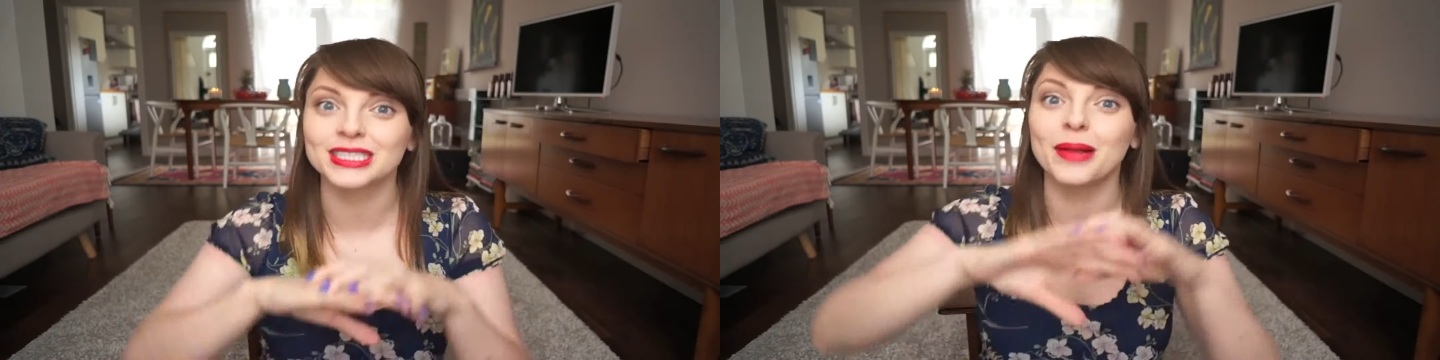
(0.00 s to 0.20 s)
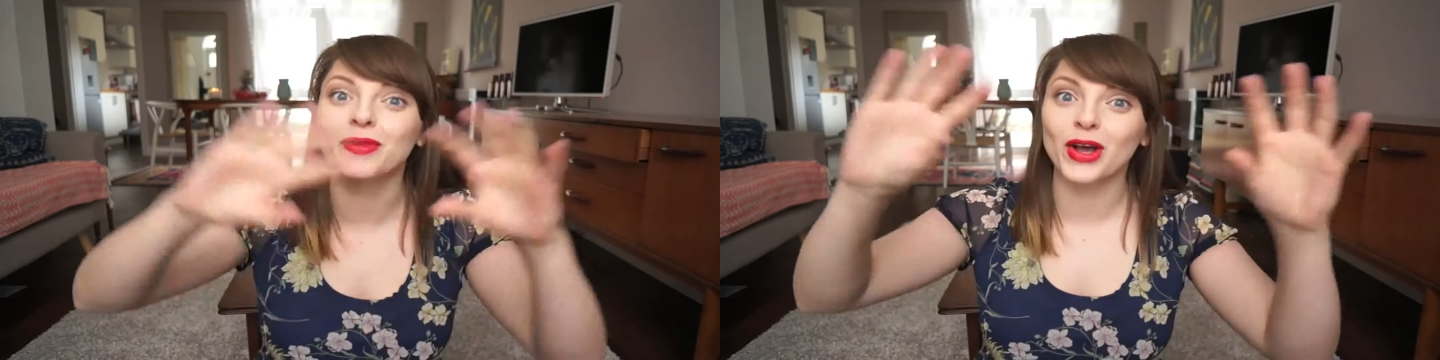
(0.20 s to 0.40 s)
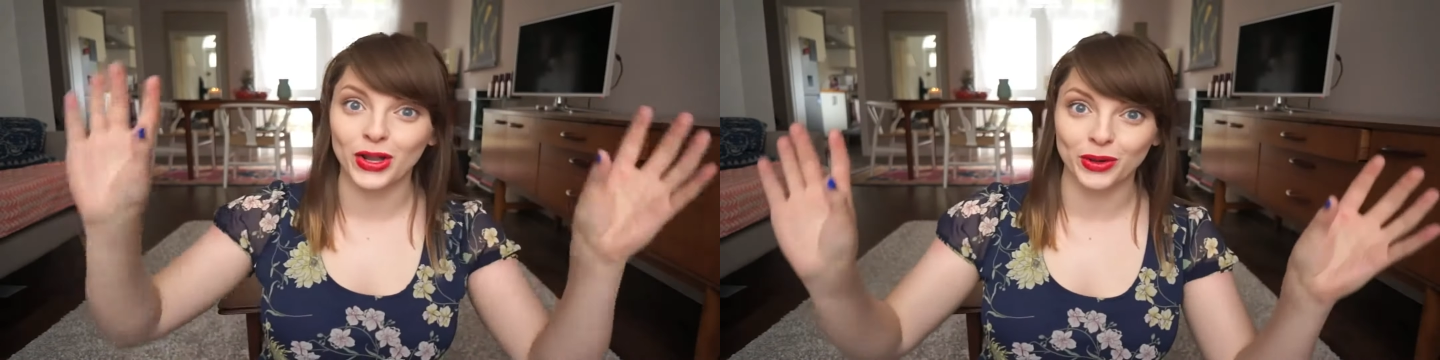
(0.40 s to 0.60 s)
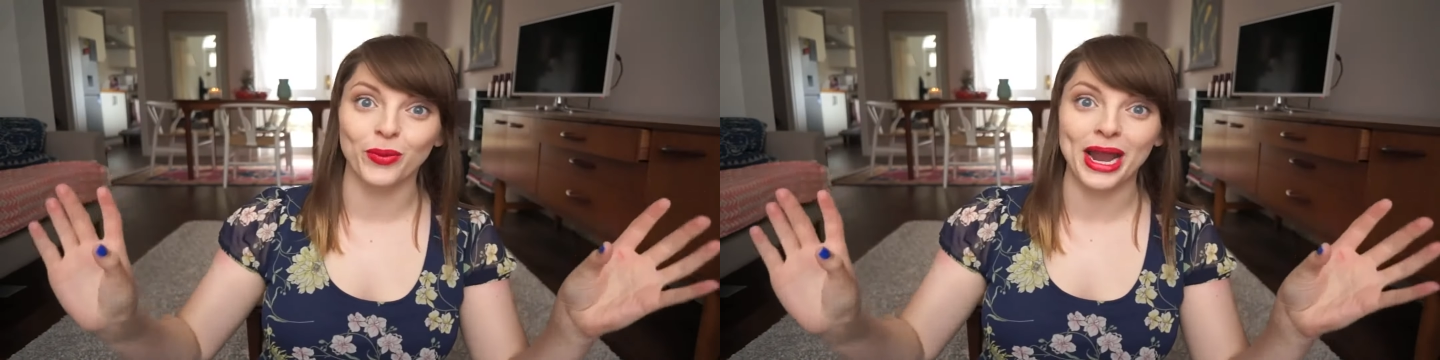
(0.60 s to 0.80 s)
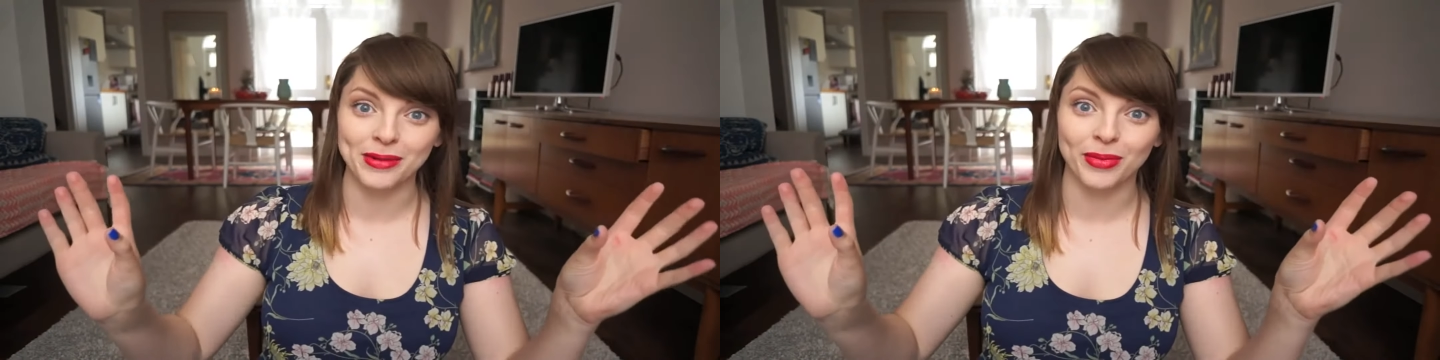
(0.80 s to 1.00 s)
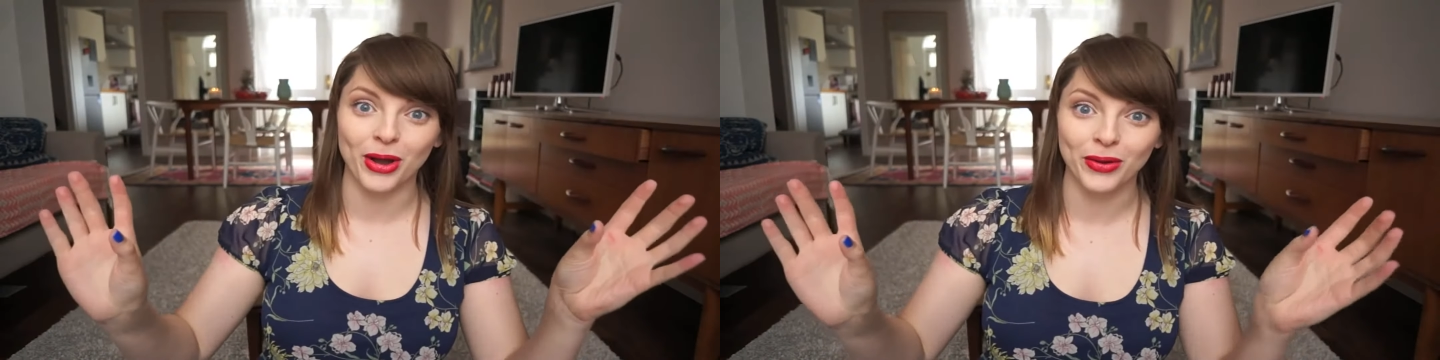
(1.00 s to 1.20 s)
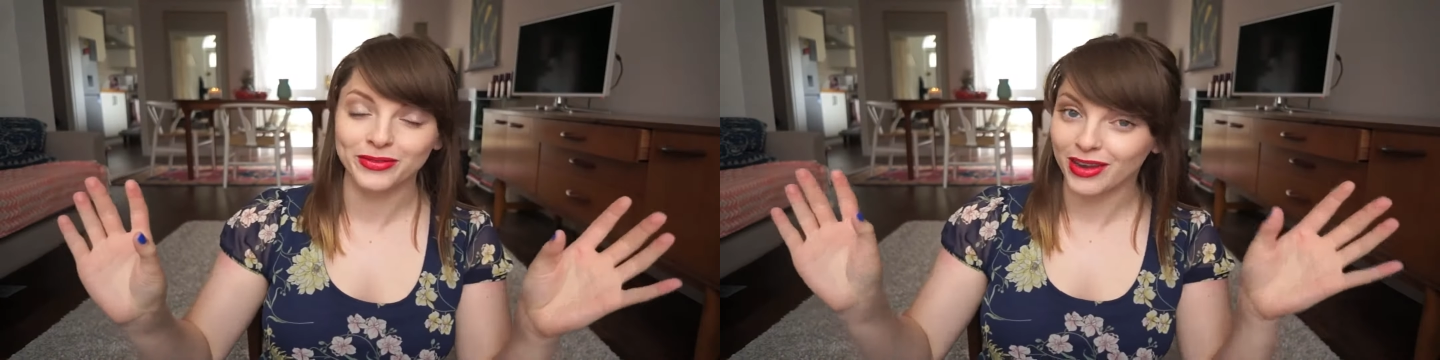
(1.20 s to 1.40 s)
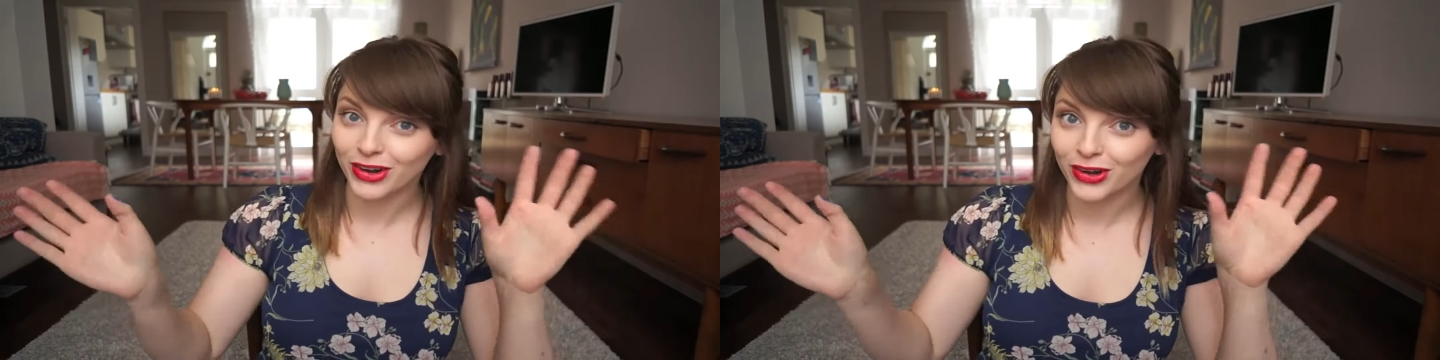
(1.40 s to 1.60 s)
something called a rainbow.
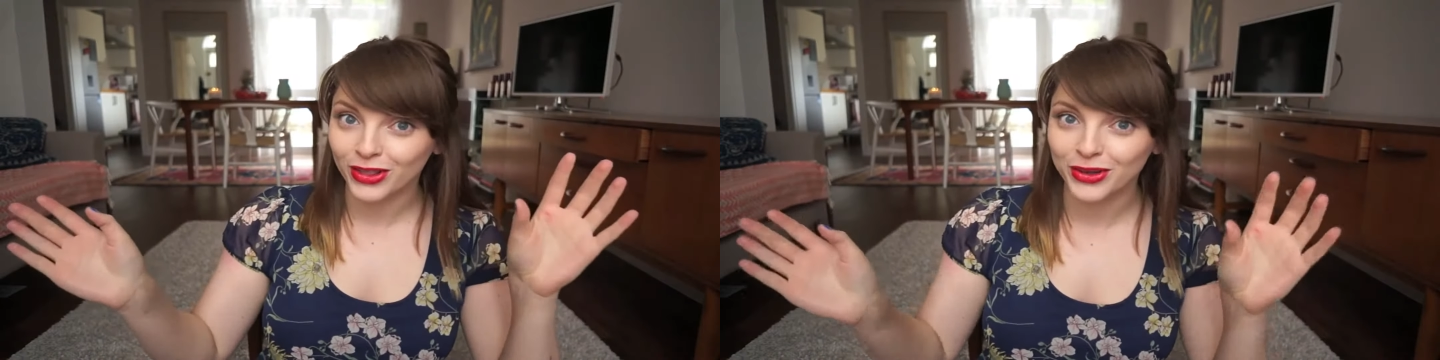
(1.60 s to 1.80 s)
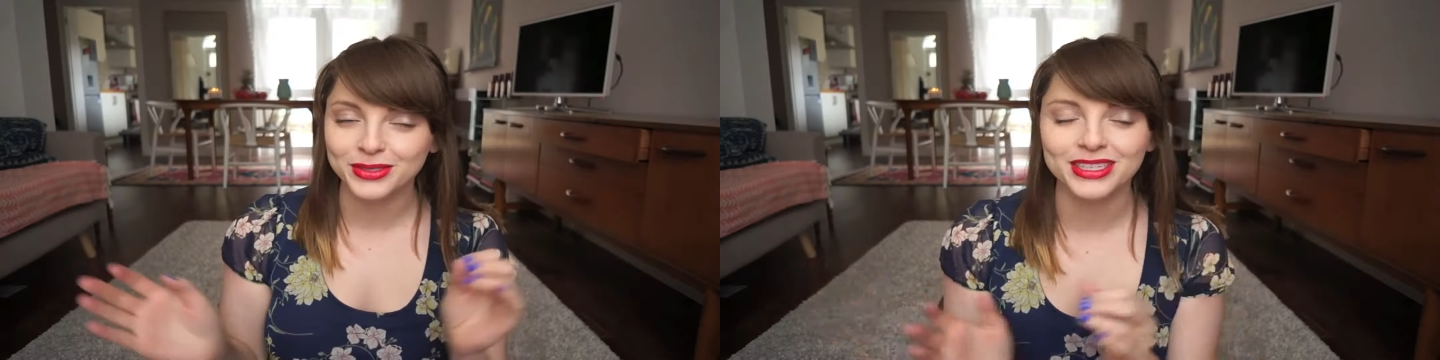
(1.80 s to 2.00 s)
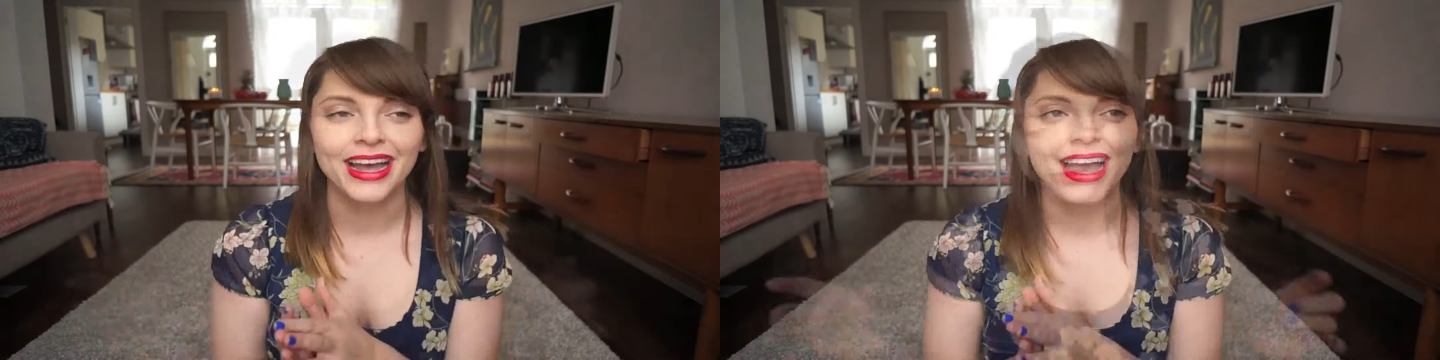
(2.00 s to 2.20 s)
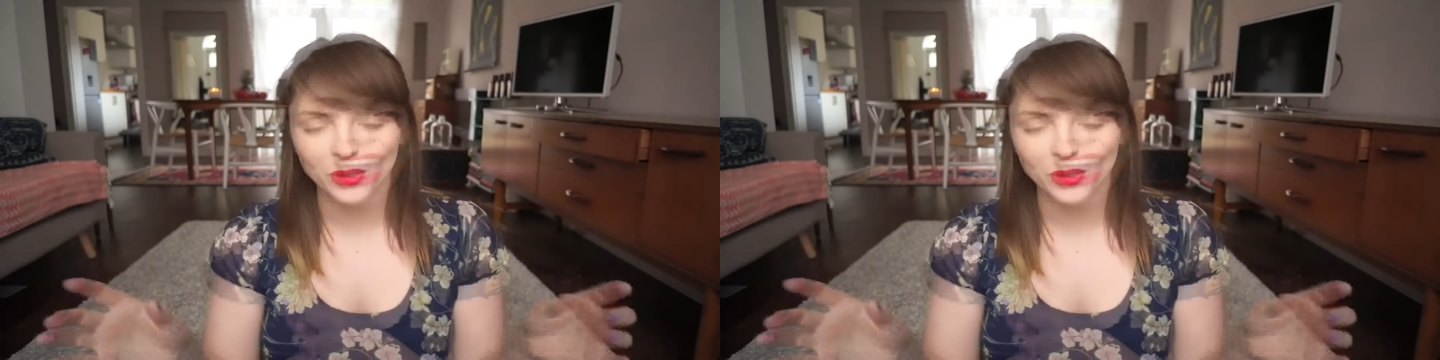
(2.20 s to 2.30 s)
Have you ever heard of those?